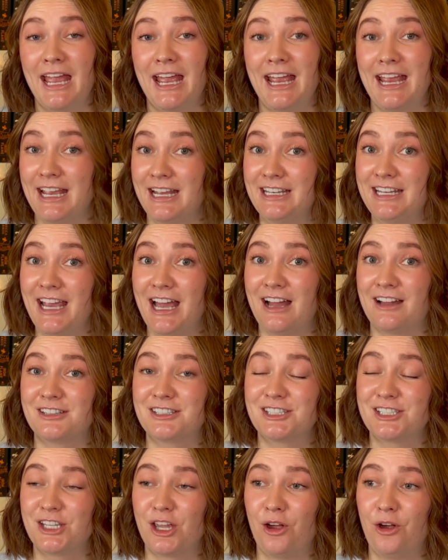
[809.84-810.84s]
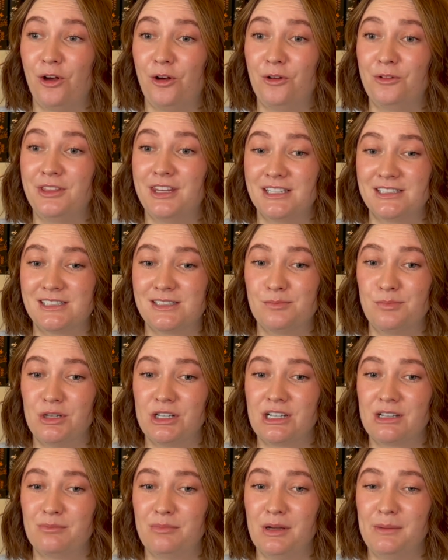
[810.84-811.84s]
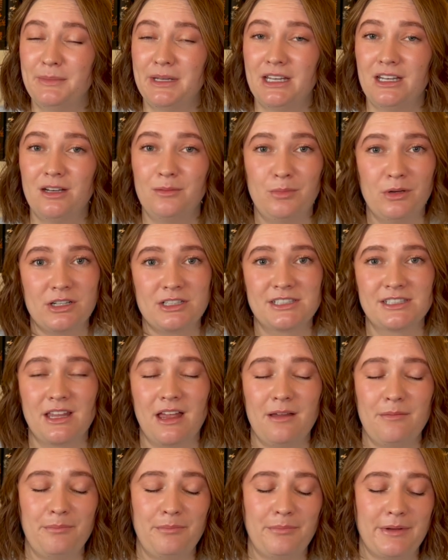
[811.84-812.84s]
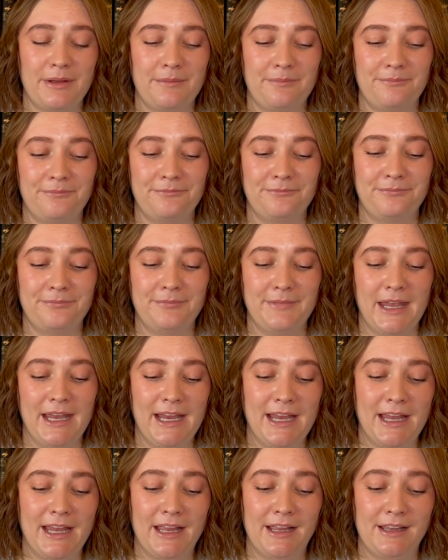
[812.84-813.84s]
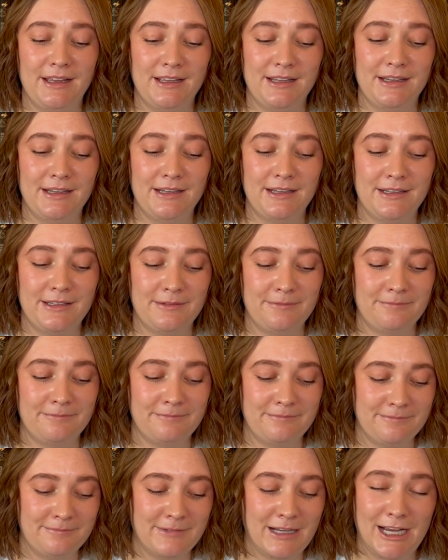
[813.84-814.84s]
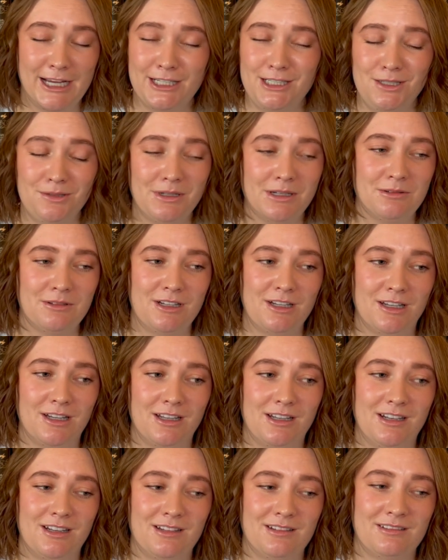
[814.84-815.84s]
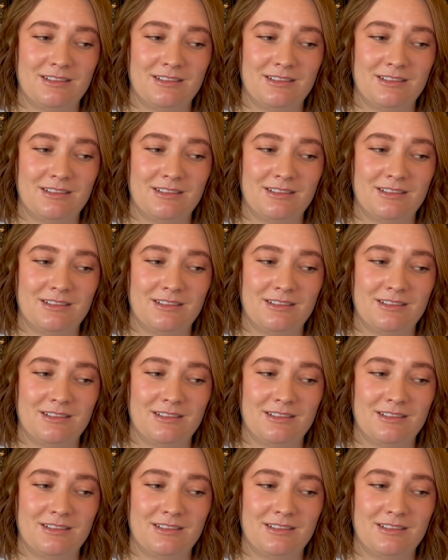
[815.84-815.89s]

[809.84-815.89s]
And yeah, so this book put me in a book slump, and I knew it would.